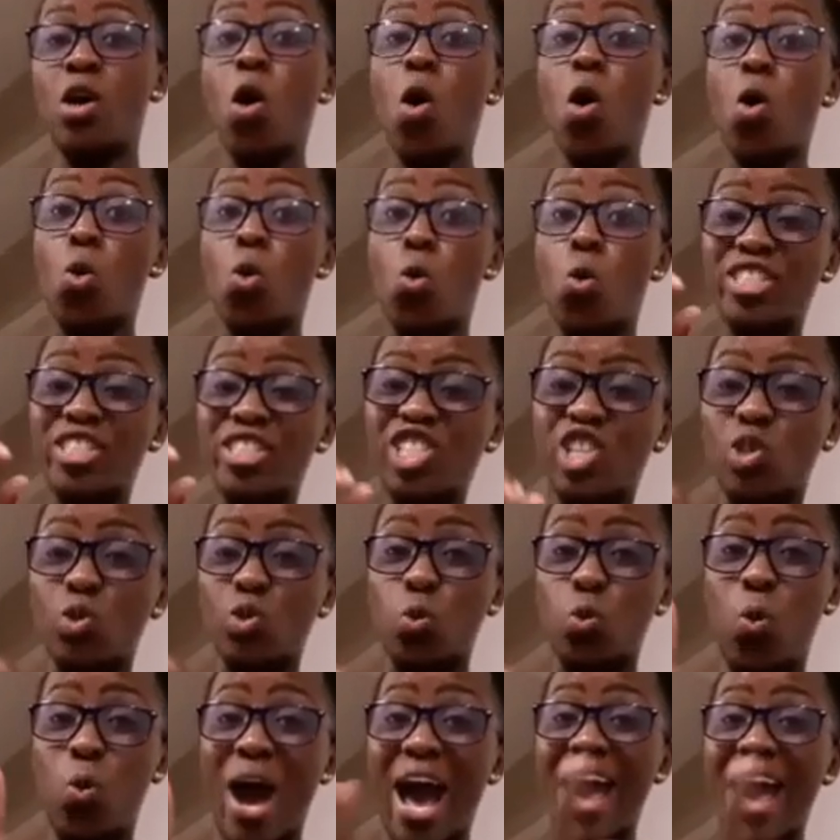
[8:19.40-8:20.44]
which is
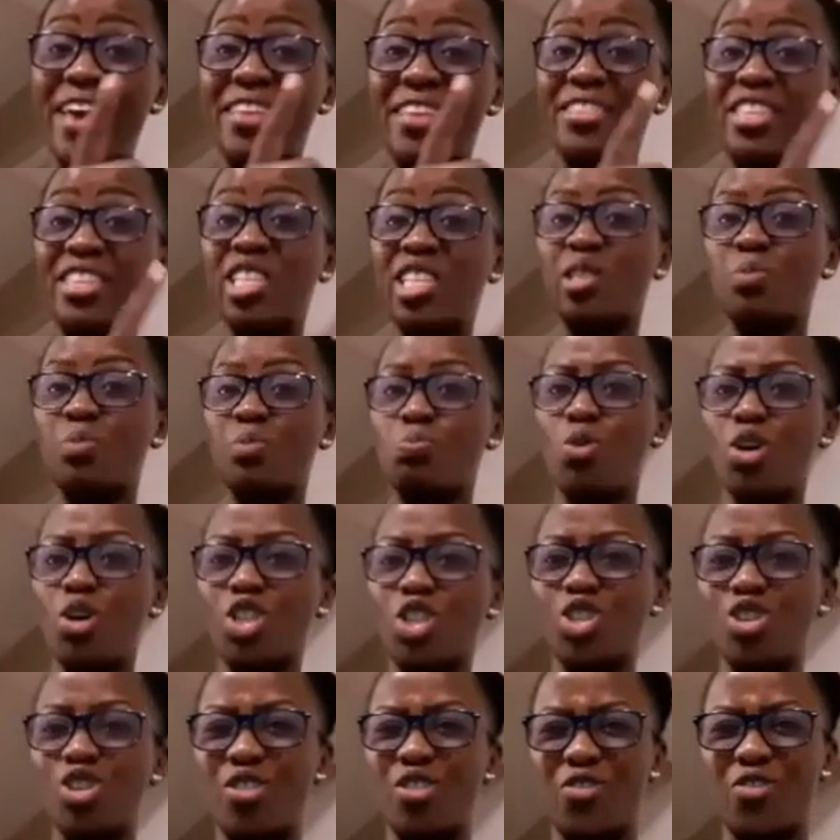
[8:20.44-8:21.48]
why this
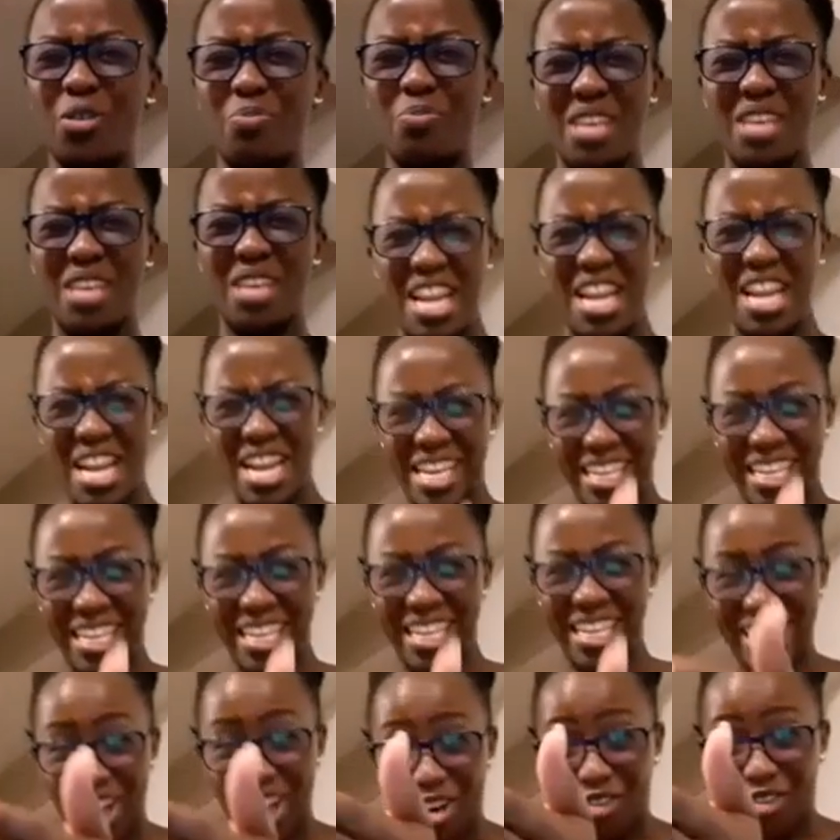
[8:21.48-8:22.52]
motion from the
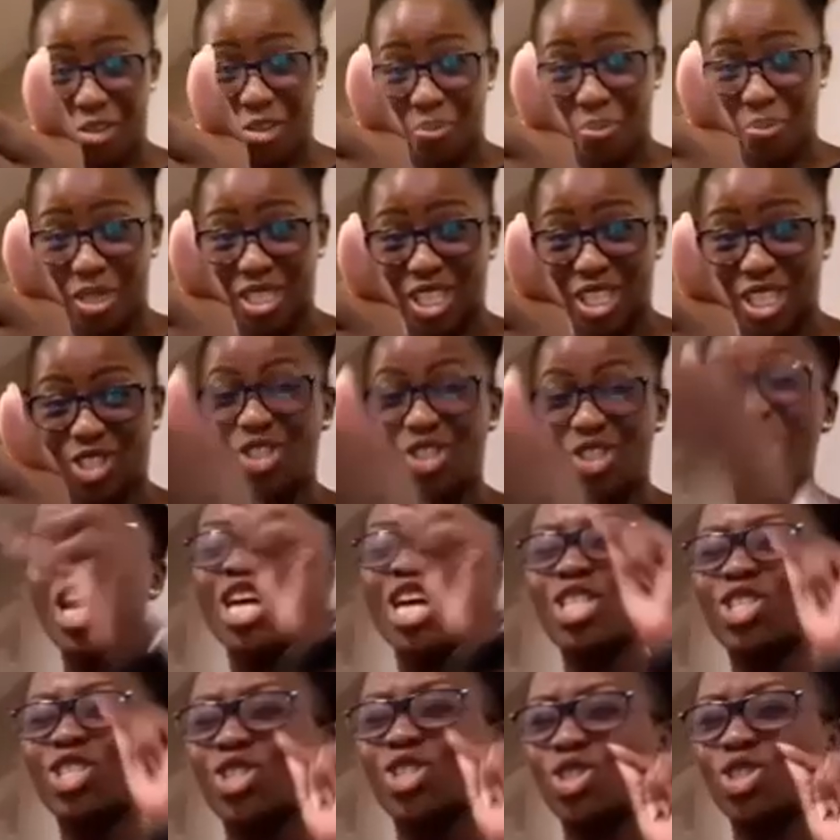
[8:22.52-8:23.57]
leader of opposition
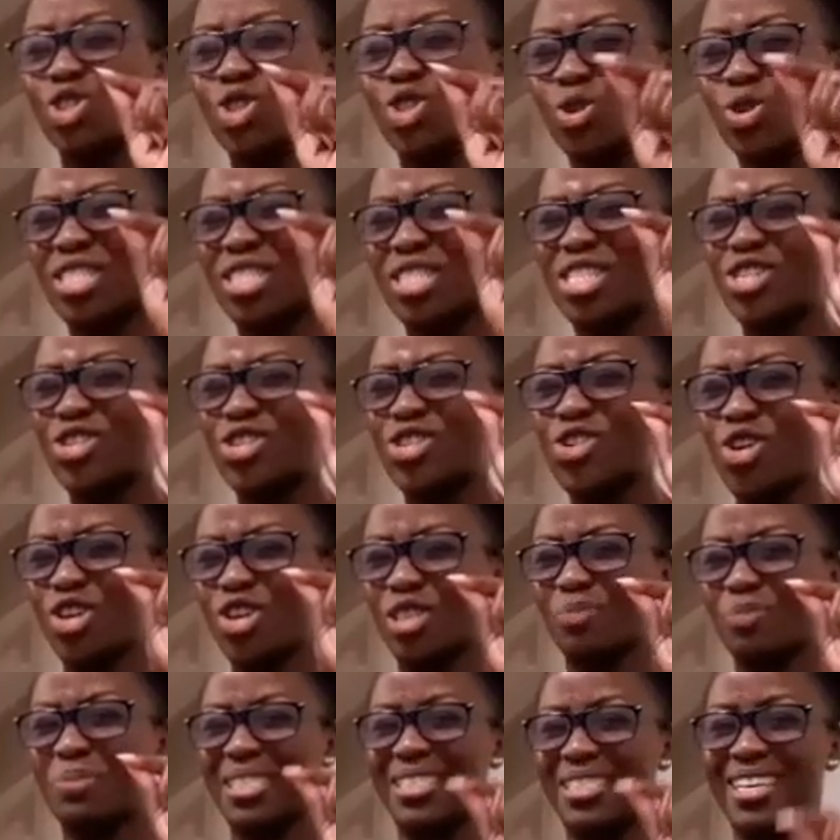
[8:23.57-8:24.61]
should
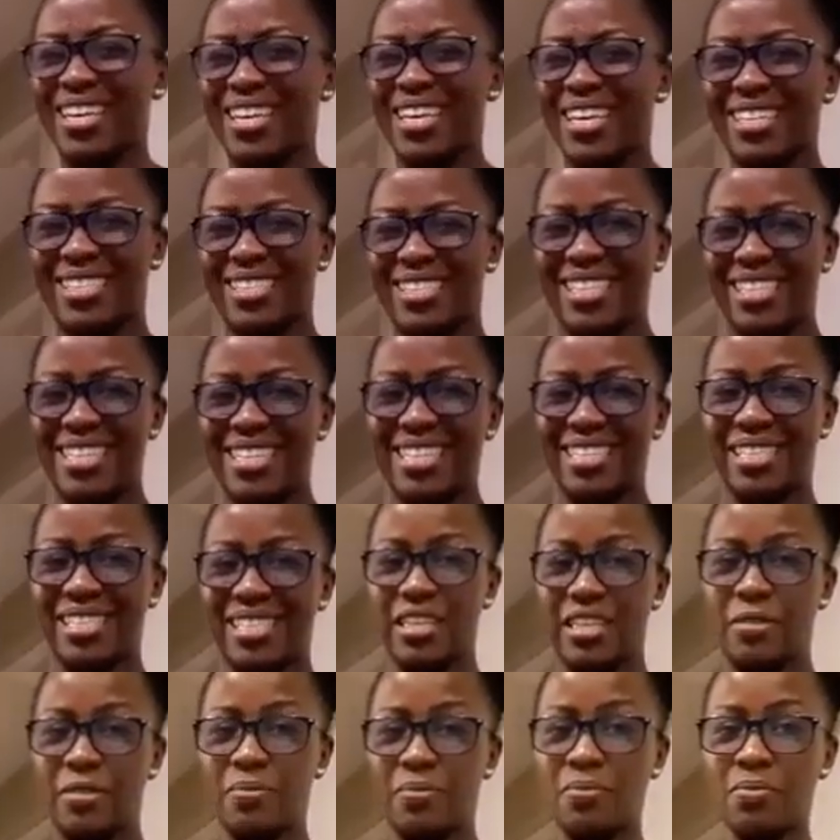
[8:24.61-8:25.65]
not be taken
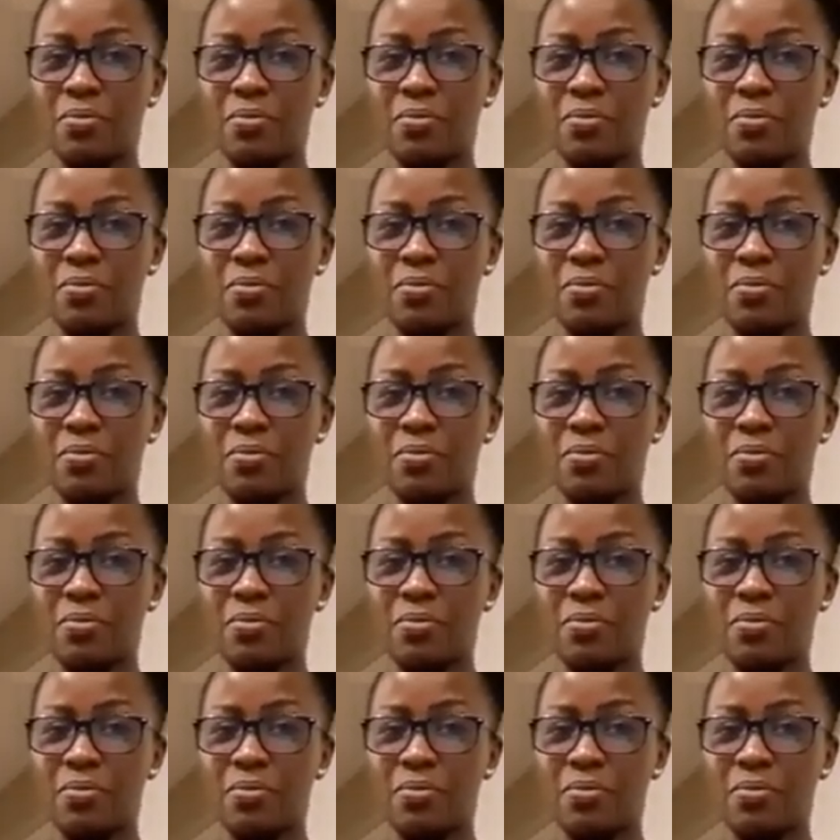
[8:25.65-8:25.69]
seriously.